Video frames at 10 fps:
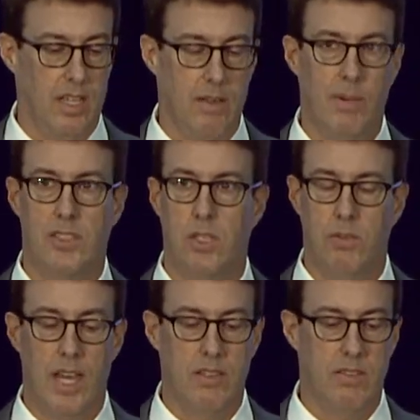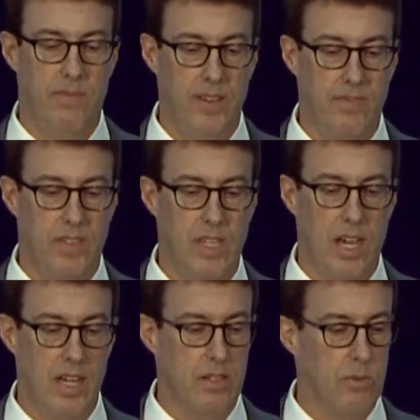By 2050,
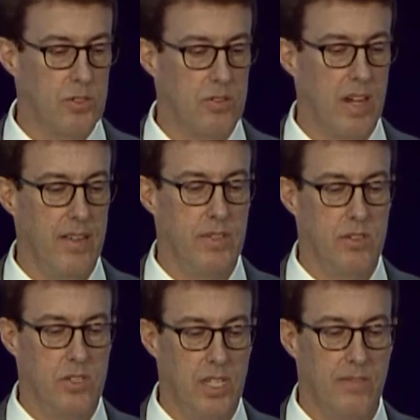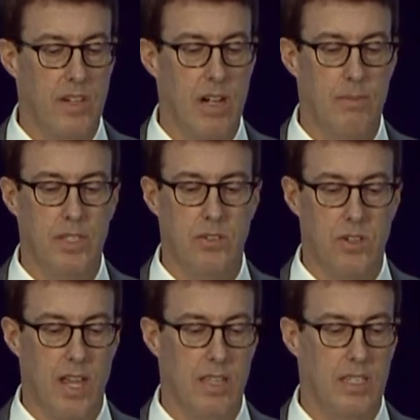Honda will strive to achieve carbon
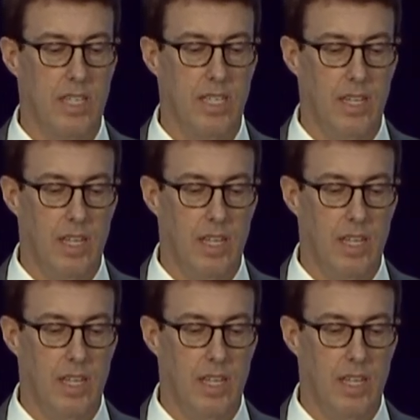neutrality.